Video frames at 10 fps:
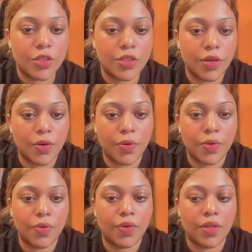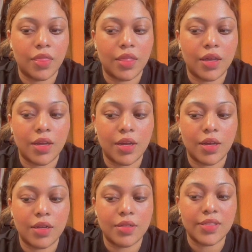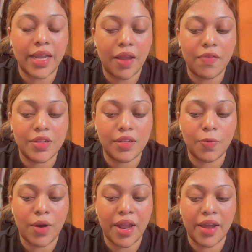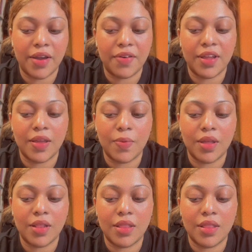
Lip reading: So the second reason why I agree with